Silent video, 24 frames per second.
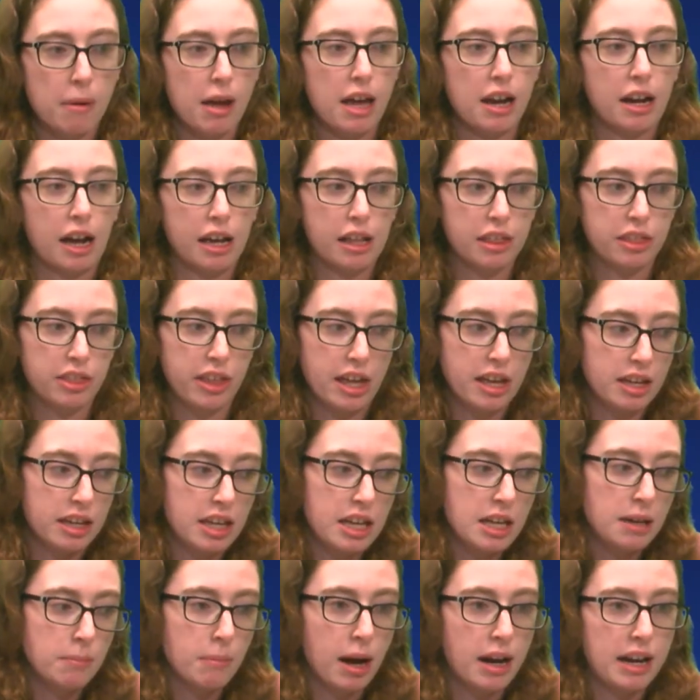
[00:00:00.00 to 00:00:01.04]
And I think
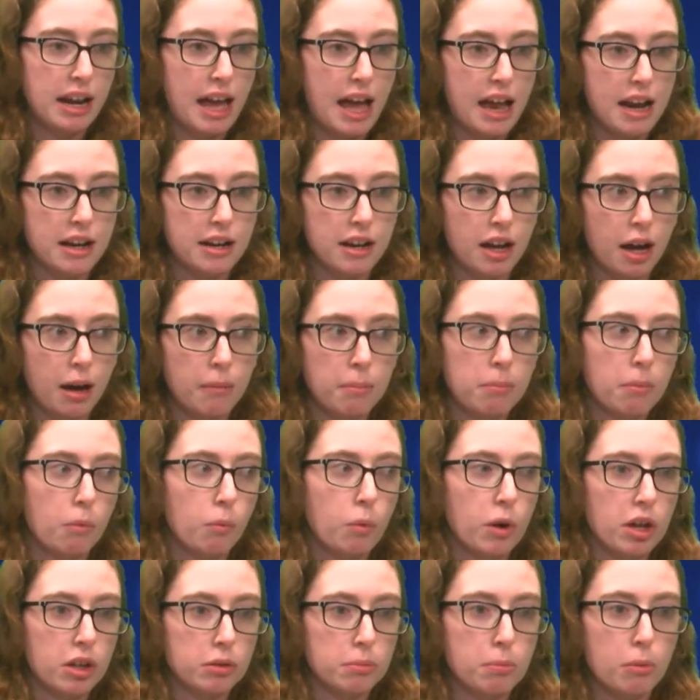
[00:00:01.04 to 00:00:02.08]
he might end up
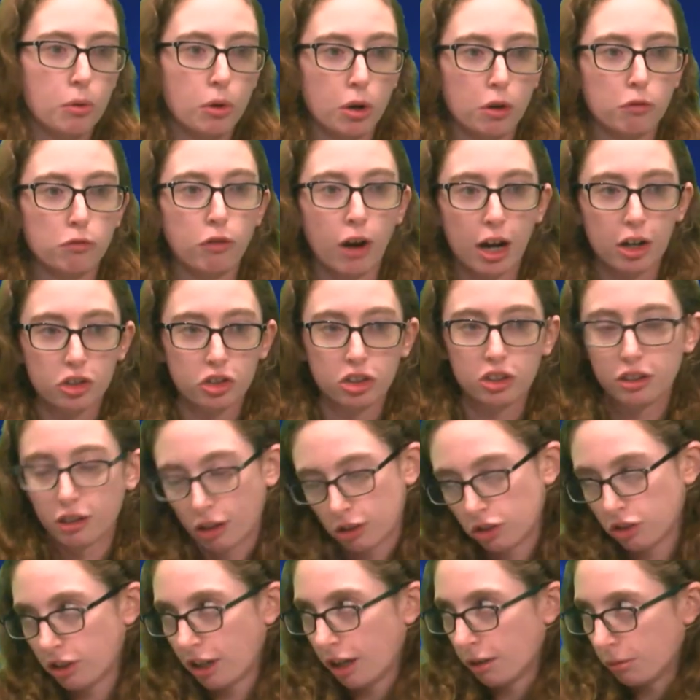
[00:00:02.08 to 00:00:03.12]
with more rushing
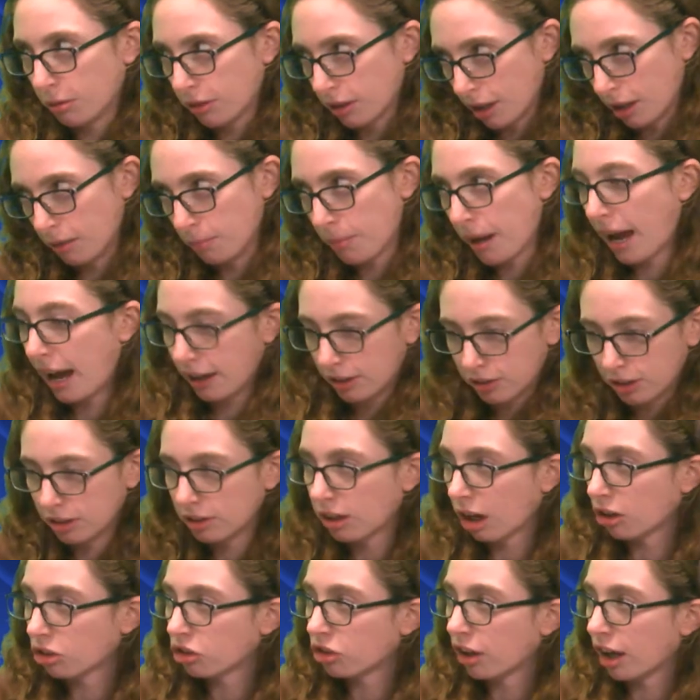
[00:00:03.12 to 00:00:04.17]
touchdowns than passing
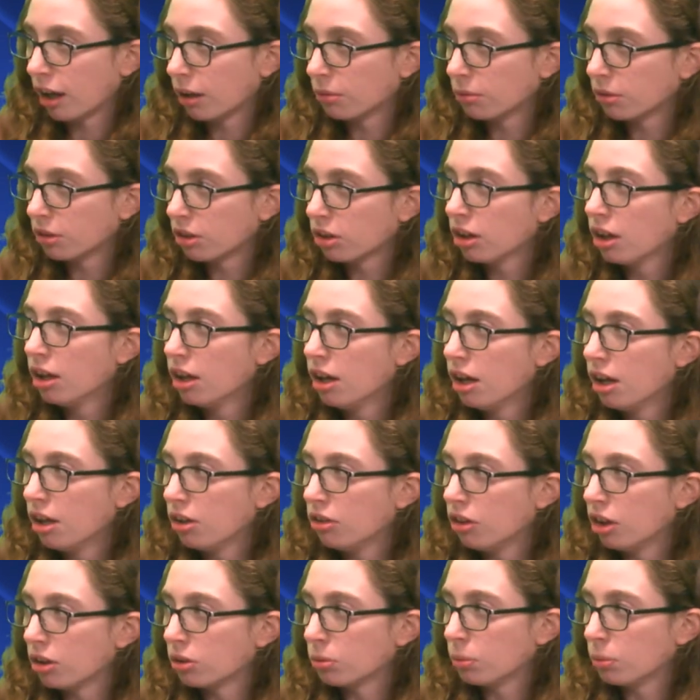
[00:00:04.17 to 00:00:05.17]
touchdowns this